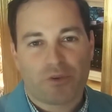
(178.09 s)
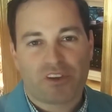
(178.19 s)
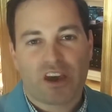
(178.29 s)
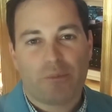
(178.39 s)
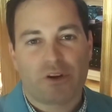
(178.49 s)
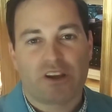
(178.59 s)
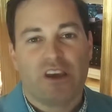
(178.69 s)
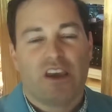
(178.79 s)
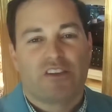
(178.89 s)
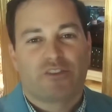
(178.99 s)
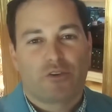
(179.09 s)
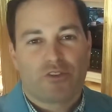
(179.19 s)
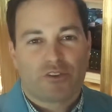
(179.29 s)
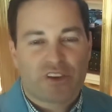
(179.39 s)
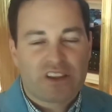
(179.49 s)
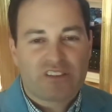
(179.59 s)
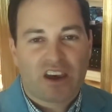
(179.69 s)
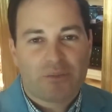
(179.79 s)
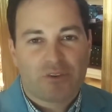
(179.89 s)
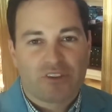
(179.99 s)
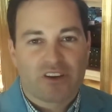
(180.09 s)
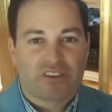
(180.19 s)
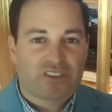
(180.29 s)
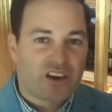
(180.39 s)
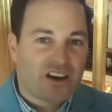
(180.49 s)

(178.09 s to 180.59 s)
of the company. So if there's any type of this